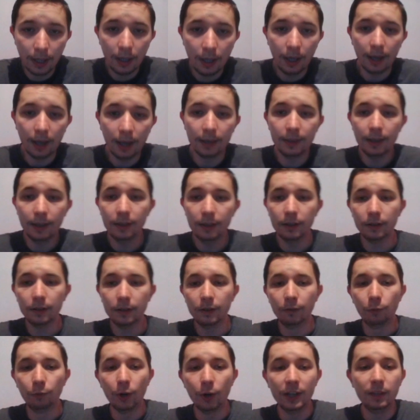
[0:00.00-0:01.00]
And then
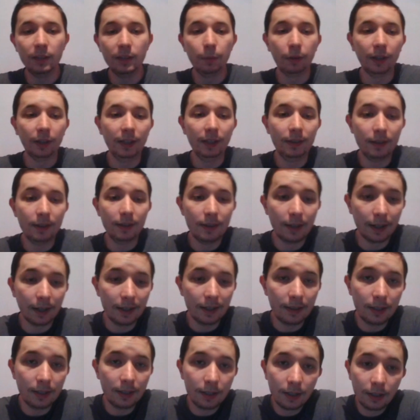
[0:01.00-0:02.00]
white played
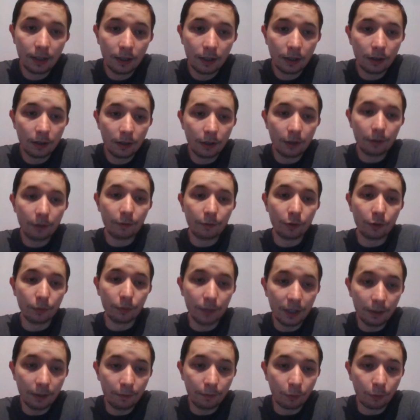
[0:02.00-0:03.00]
knight from
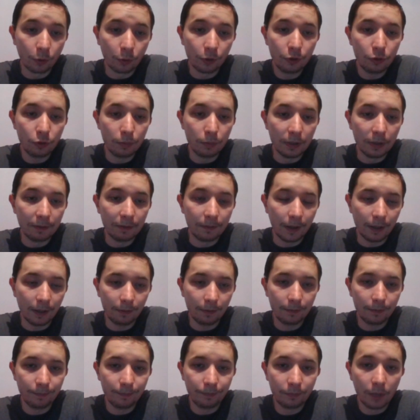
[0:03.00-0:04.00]
d4 to b5.
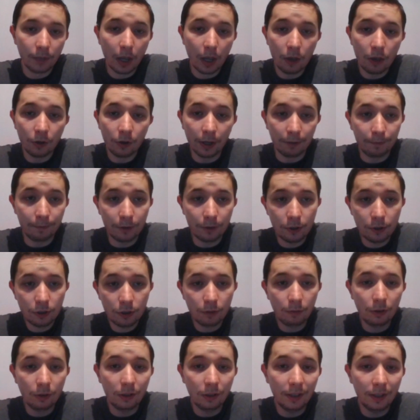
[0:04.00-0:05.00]
Okay, first
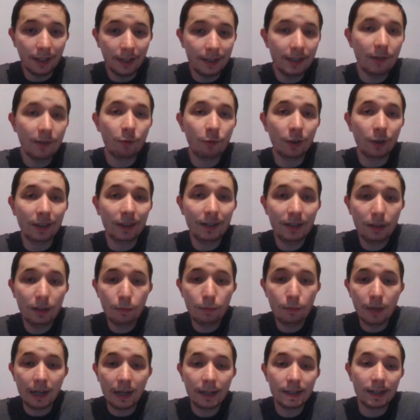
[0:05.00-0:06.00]
of all, let's see what is the
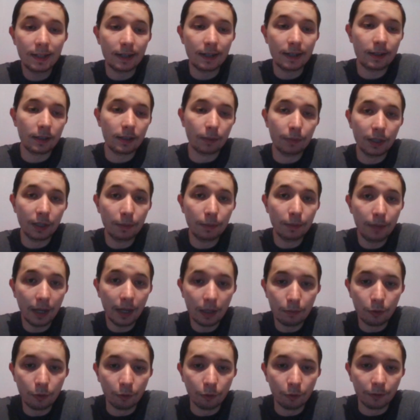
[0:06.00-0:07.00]
main system, the
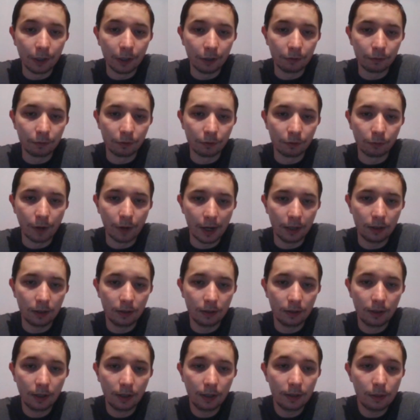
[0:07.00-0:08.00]
main move here for white.
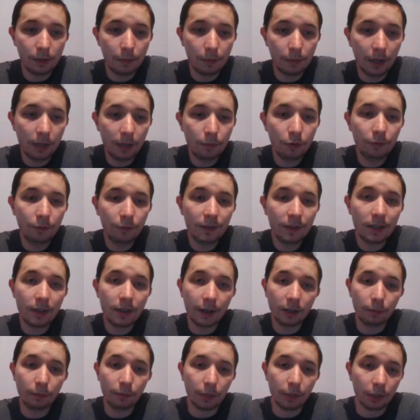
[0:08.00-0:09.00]
The main move is
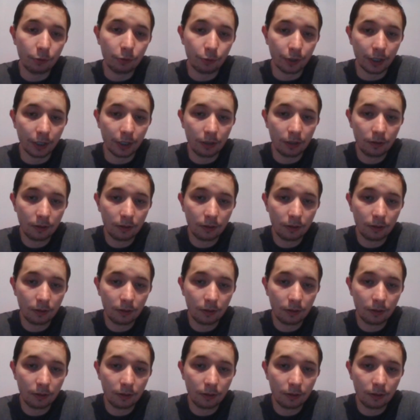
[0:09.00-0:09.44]
knight b3.